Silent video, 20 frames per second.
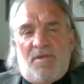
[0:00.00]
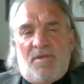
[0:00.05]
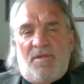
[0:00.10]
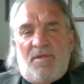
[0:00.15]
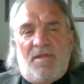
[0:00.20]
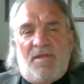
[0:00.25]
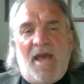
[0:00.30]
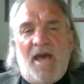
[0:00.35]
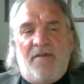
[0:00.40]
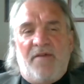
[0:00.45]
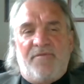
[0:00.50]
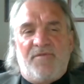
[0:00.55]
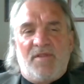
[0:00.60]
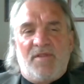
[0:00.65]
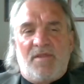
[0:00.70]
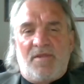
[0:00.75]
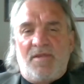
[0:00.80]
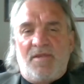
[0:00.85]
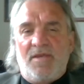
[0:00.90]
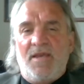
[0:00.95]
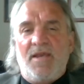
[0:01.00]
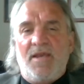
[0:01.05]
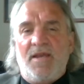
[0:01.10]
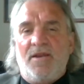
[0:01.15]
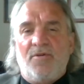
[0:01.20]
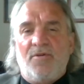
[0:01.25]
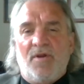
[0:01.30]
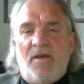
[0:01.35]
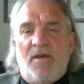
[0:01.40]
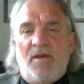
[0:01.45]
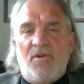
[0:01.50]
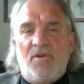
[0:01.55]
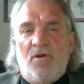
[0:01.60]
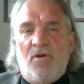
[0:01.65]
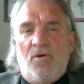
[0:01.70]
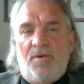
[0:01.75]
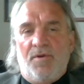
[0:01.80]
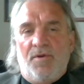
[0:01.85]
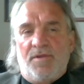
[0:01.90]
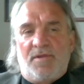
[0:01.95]
haven't seen or haven't
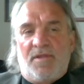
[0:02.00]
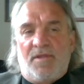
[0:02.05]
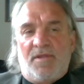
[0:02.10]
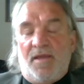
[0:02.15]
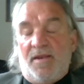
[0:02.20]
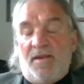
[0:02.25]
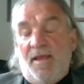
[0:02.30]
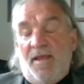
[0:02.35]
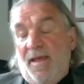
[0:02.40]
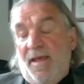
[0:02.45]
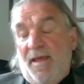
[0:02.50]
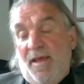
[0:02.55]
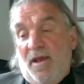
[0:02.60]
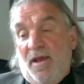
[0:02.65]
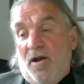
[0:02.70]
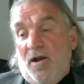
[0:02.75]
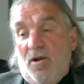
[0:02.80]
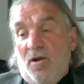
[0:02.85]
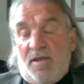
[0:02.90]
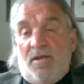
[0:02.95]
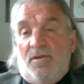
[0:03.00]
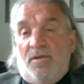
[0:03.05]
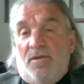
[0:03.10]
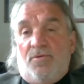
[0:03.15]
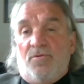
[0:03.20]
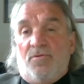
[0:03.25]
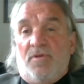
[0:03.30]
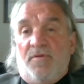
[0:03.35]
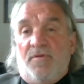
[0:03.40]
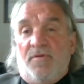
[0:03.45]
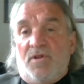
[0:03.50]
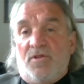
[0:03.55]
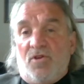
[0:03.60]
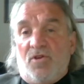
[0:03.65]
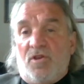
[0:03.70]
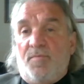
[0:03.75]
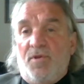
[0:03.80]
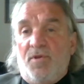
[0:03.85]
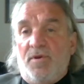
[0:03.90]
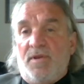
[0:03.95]
noticed that our kids are living in the
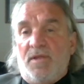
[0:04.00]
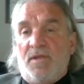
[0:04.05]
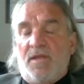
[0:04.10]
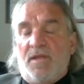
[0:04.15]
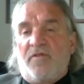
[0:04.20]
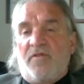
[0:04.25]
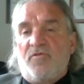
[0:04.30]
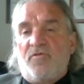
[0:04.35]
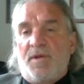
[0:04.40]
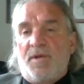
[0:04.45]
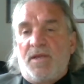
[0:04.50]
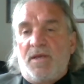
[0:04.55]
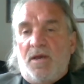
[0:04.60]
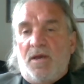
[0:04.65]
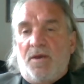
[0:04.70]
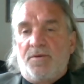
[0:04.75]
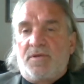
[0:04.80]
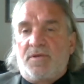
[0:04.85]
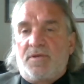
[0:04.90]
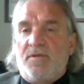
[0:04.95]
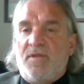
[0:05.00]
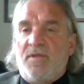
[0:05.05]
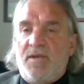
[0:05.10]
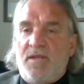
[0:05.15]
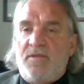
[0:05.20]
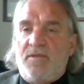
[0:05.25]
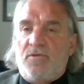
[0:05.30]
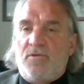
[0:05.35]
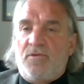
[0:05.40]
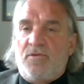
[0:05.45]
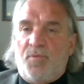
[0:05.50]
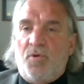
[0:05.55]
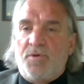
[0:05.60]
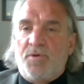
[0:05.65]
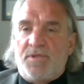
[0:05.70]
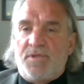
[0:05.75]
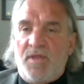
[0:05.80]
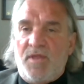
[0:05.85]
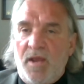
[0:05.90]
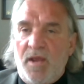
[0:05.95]
community like everybody else, and they need
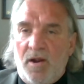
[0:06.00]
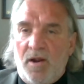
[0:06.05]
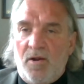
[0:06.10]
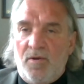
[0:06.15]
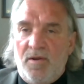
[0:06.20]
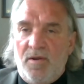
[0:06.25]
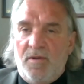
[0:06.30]
supports there,